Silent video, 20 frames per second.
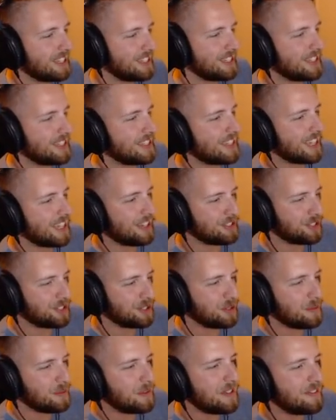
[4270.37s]
Now,
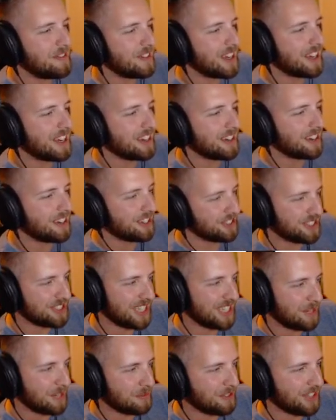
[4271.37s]
to be fair,
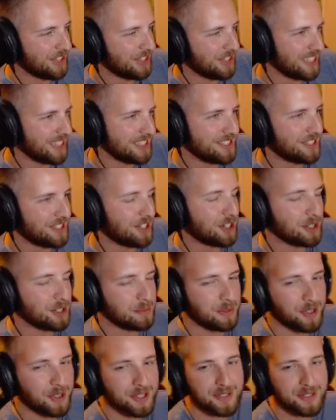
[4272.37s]
understandable, that is the hard part.